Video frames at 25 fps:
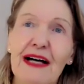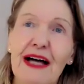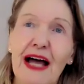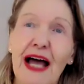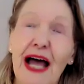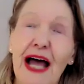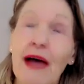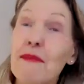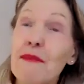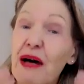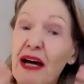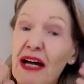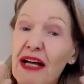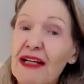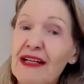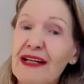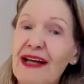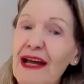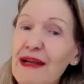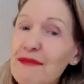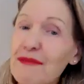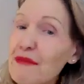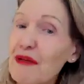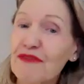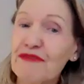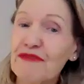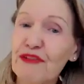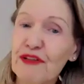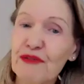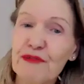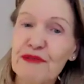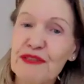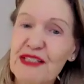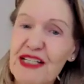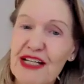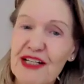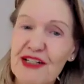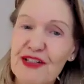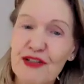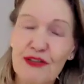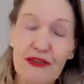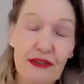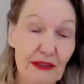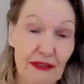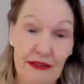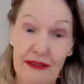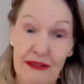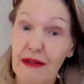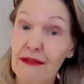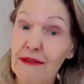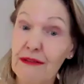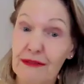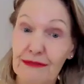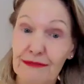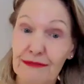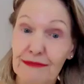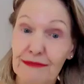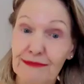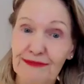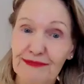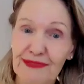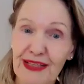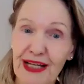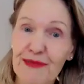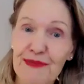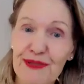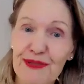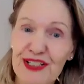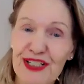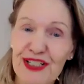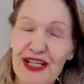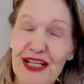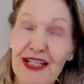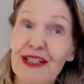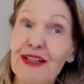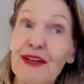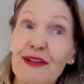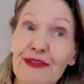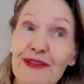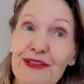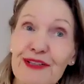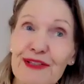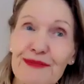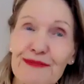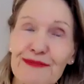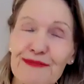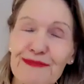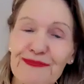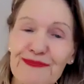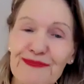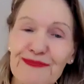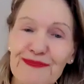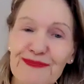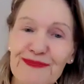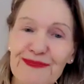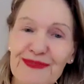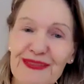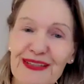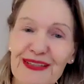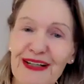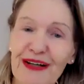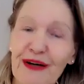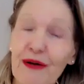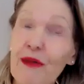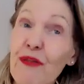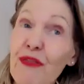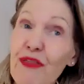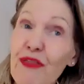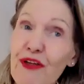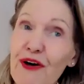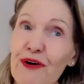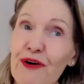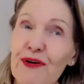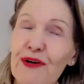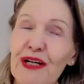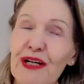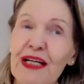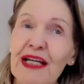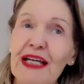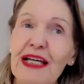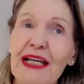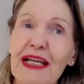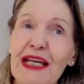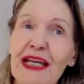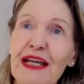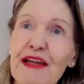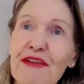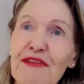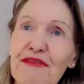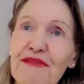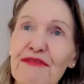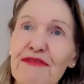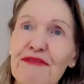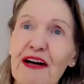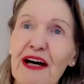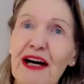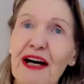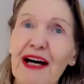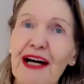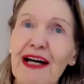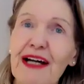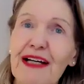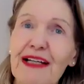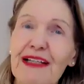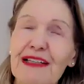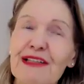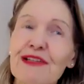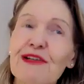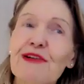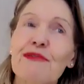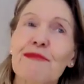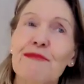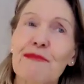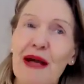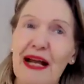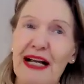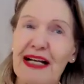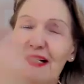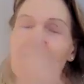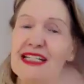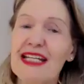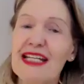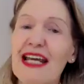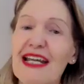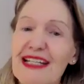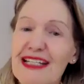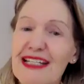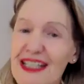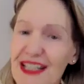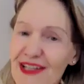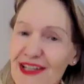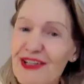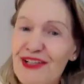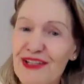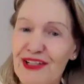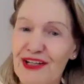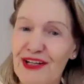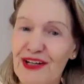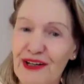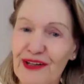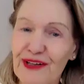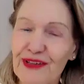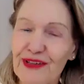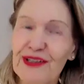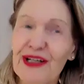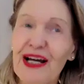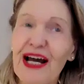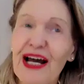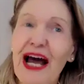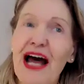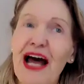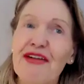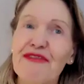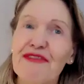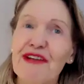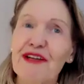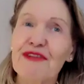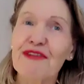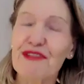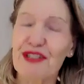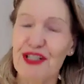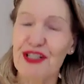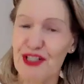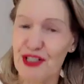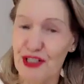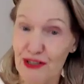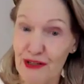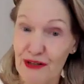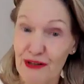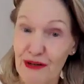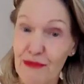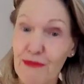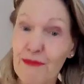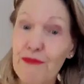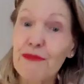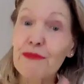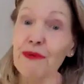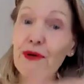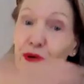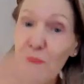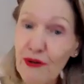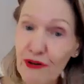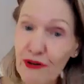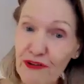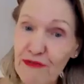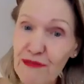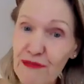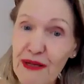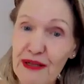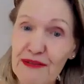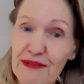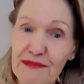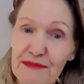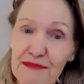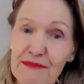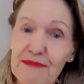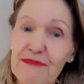am I at my full potential? No, I would say not. Although, if I look back 10 years ago, have I reached more of my